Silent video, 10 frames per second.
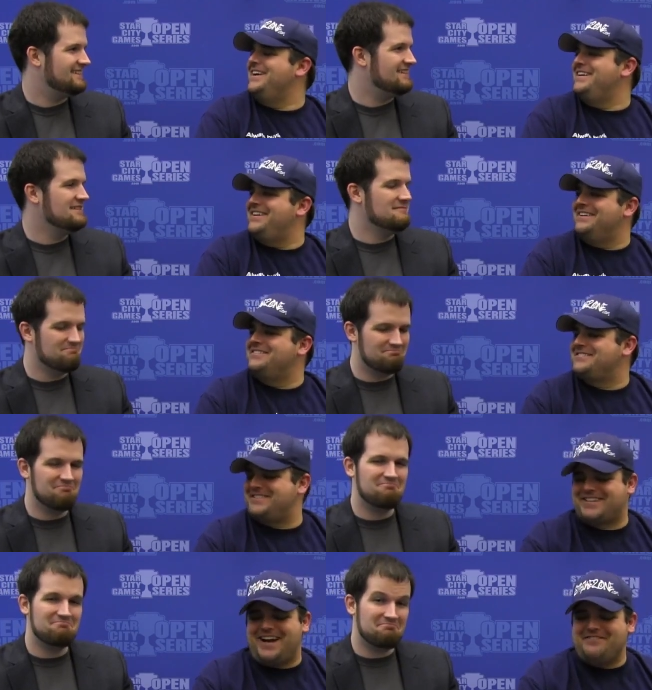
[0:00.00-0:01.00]
Speaker 1: it was
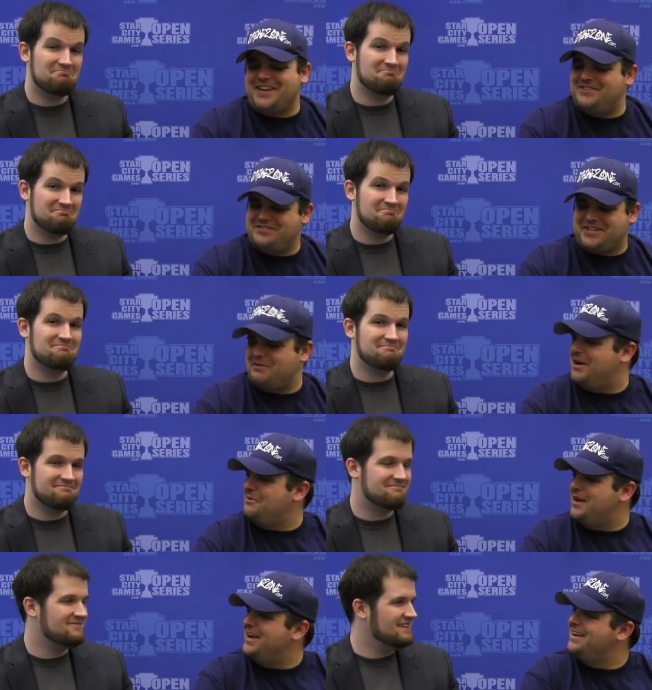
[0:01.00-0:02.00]
just kind of an interesting way
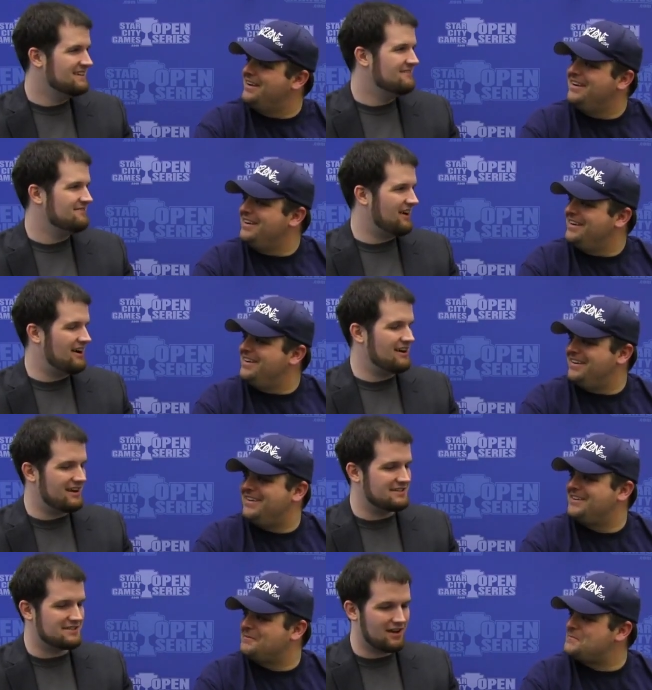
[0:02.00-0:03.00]
to win.
Speaker 2: Very
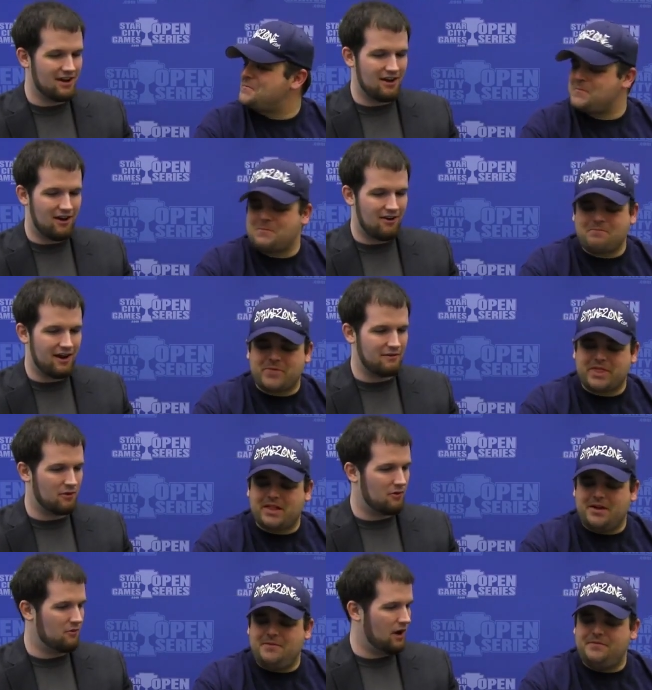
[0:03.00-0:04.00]
nice. Uh, all right.
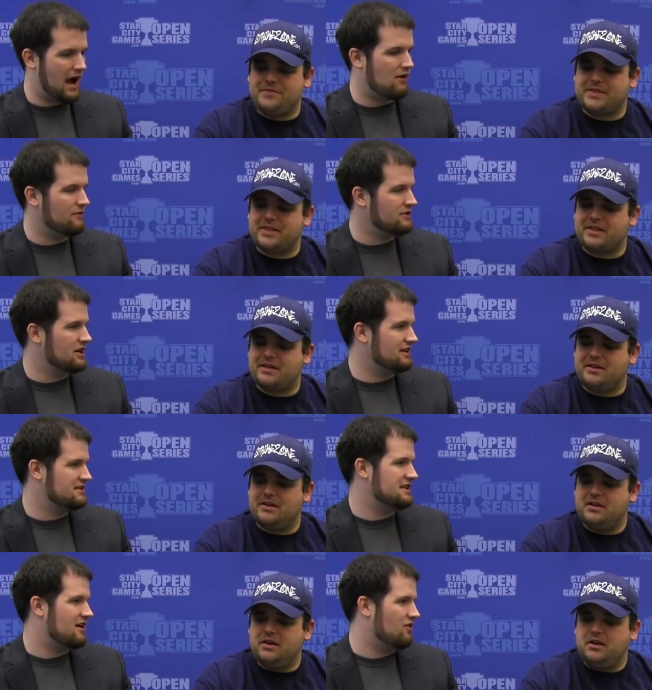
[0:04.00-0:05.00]
Well, how have you done in
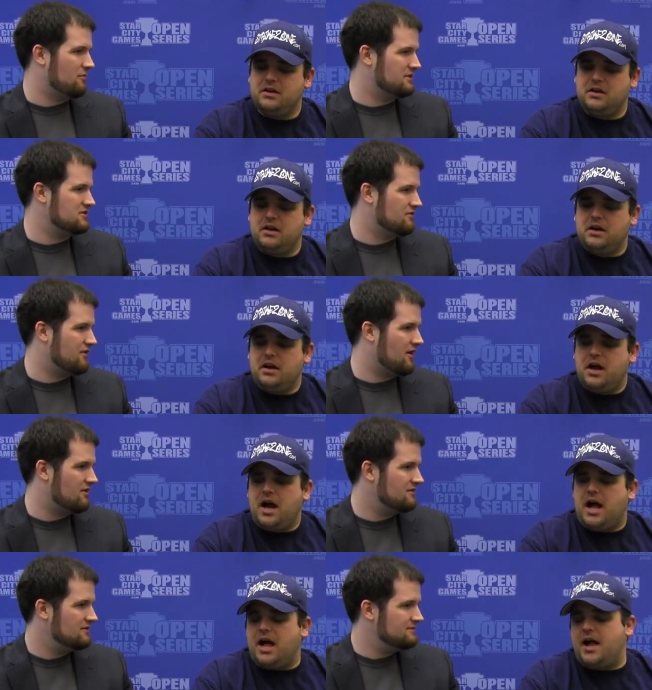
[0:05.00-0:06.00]
the Standard Open so far?
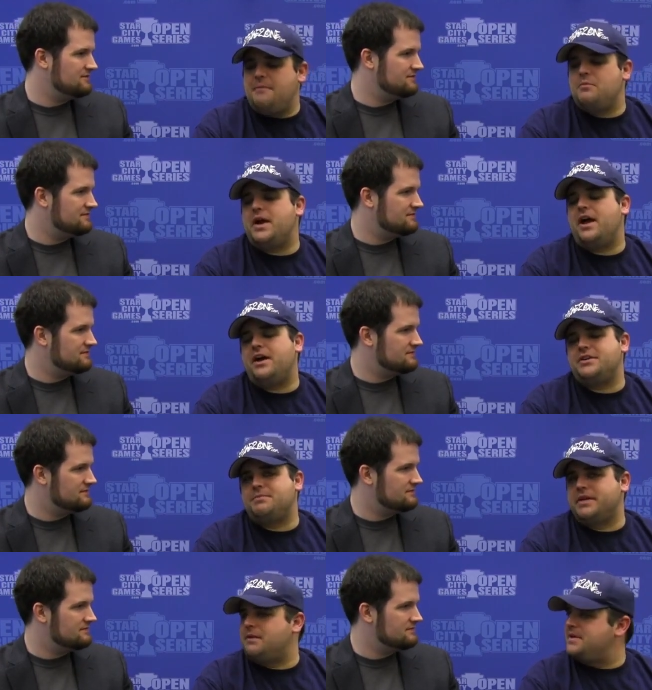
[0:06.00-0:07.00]
Speaker 1: Um, right now, I
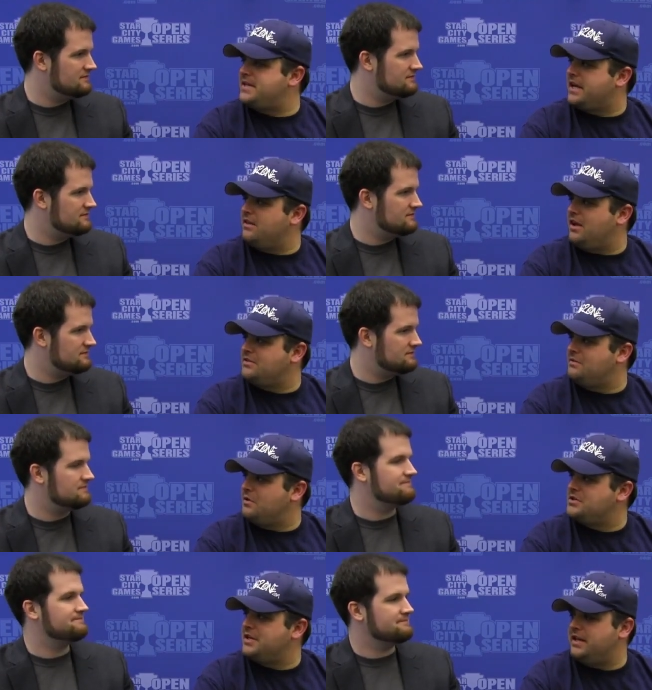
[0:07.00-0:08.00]
just picked up my second loss,
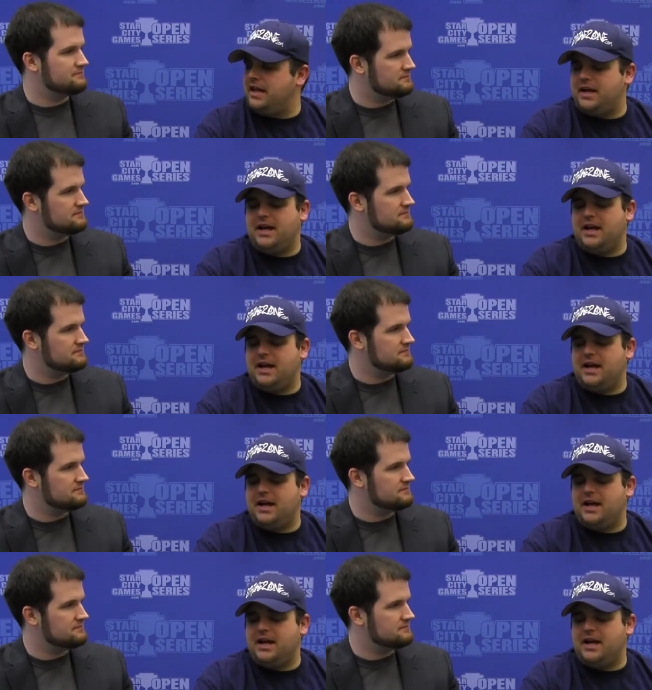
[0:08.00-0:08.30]
unfortunately.